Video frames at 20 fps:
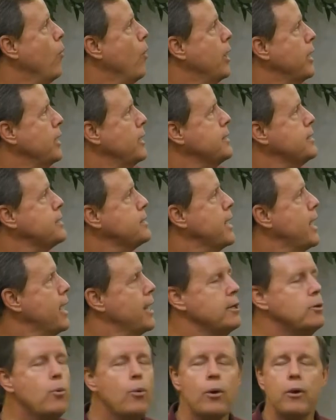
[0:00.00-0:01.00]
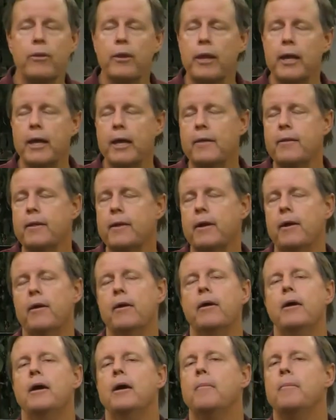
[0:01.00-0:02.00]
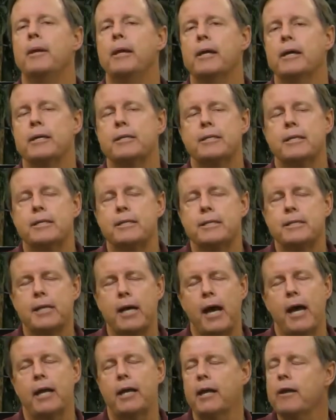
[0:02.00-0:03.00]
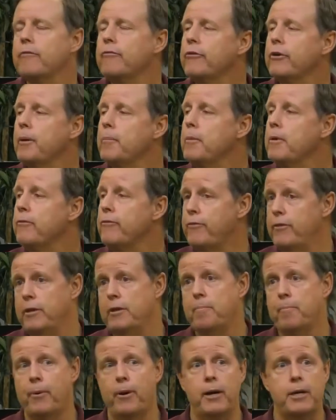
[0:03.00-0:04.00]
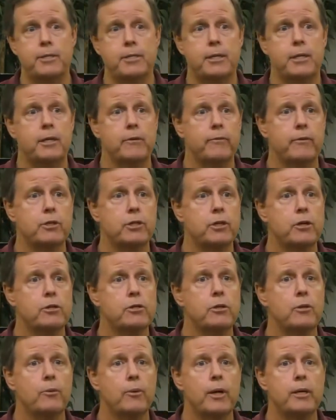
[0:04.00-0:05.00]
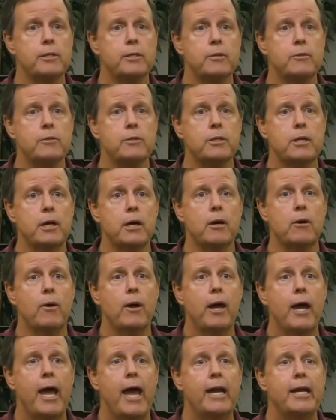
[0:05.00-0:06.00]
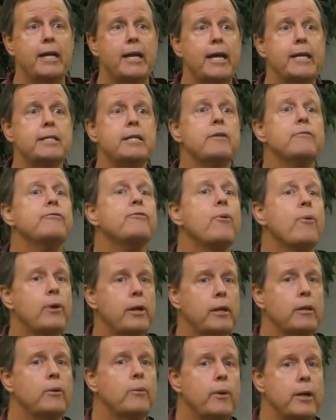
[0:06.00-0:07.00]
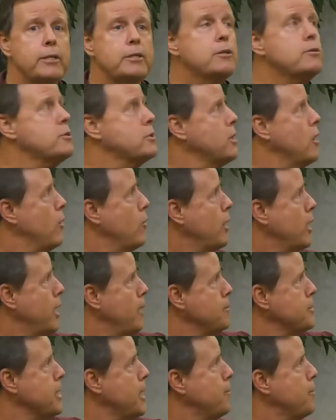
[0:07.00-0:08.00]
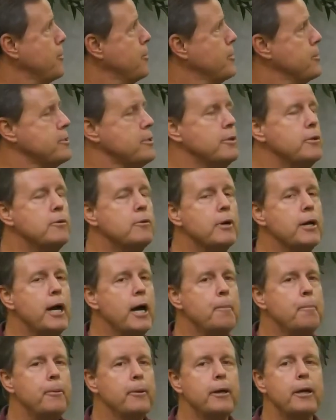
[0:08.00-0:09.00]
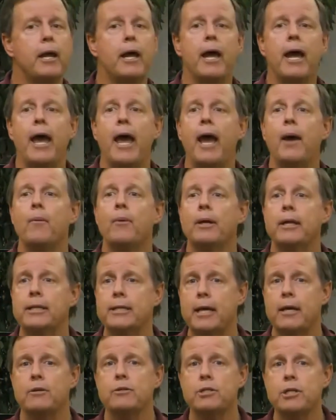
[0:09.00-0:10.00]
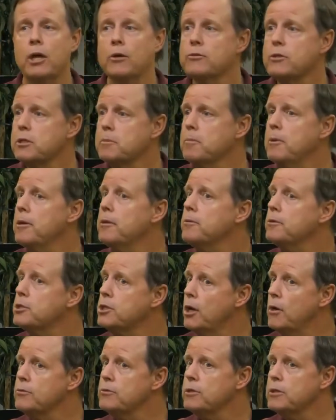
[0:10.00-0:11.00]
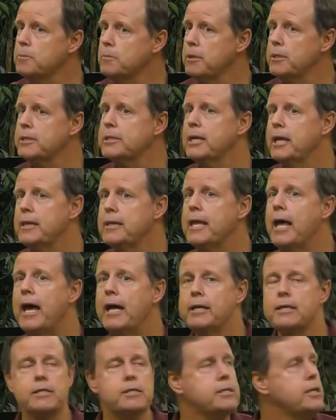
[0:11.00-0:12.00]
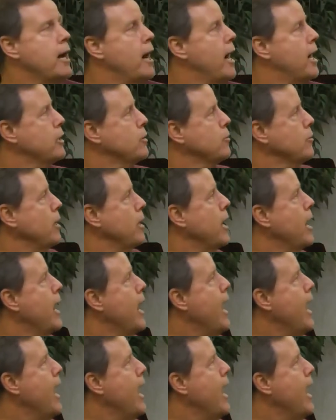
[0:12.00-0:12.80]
what he is saying toward the end there, because he's citing from the fifth president of the church, Lorenzo Snow. And in 1840, Lorenzo Snow comes up with this little couplet, and when he tells Joseph Smith said that is doctrine.